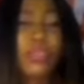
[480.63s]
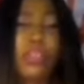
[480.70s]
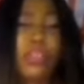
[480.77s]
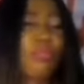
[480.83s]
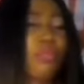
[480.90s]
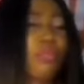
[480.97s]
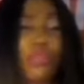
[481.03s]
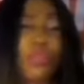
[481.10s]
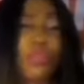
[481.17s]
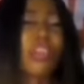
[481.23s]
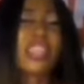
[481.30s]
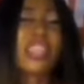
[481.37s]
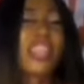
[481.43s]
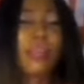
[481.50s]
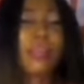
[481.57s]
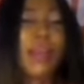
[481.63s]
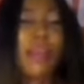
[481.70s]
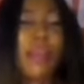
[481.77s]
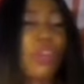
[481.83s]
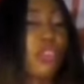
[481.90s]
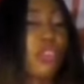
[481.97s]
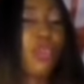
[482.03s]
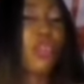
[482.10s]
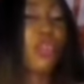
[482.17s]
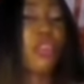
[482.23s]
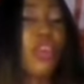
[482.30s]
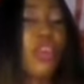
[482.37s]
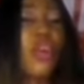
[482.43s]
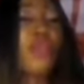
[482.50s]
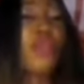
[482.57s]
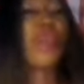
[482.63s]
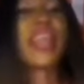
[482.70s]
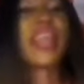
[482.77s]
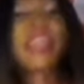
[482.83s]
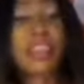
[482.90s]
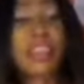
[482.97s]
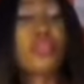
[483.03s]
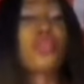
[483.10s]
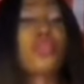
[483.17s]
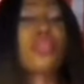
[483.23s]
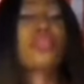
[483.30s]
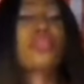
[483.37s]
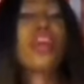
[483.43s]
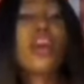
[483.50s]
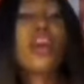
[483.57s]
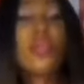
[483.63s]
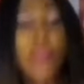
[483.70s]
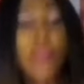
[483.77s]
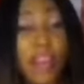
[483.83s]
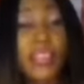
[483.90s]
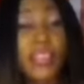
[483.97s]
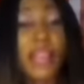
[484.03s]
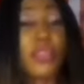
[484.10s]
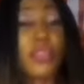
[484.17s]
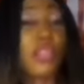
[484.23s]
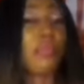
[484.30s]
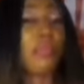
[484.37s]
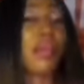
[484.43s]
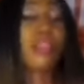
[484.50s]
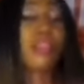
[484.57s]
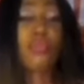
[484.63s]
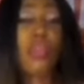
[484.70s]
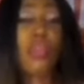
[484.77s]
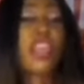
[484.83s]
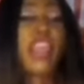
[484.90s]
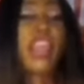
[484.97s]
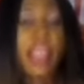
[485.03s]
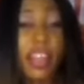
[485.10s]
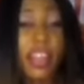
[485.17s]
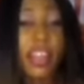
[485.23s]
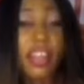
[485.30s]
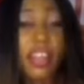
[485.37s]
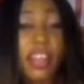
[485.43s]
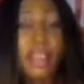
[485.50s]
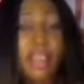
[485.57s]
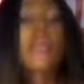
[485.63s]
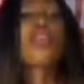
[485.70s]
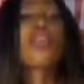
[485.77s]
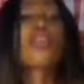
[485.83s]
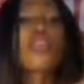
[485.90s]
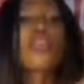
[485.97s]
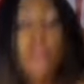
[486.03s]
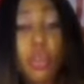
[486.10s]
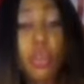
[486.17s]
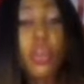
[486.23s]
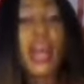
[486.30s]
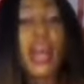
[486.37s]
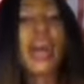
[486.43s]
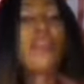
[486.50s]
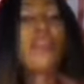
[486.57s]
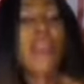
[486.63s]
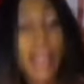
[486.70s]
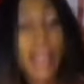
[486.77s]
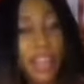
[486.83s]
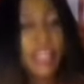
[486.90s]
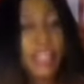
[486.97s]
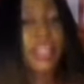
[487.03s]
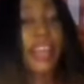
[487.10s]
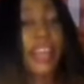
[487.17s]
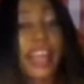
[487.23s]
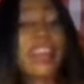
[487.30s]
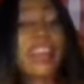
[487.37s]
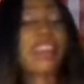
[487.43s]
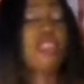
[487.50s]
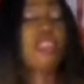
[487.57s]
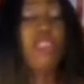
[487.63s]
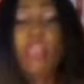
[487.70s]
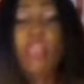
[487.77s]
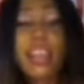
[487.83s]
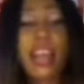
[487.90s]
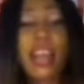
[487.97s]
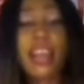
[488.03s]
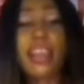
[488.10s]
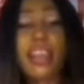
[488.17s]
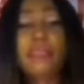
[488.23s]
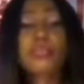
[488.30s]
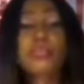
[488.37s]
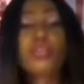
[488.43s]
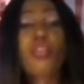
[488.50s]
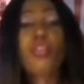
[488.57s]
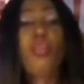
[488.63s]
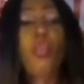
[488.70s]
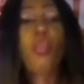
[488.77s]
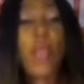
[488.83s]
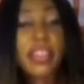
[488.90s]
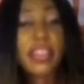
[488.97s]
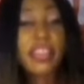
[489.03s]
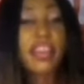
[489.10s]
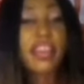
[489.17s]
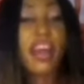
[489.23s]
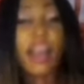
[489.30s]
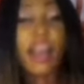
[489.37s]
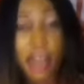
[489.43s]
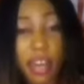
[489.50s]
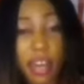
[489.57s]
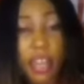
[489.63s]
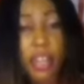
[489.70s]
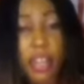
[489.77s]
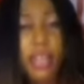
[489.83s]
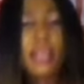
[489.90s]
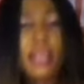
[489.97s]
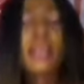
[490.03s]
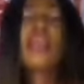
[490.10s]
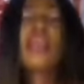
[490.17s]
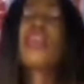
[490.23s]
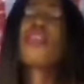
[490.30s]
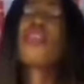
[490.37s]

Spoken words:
What do you want to think about? What do you want to find out? You've not found out for the past 1 year. So I've asked the guy categorically, quit her. You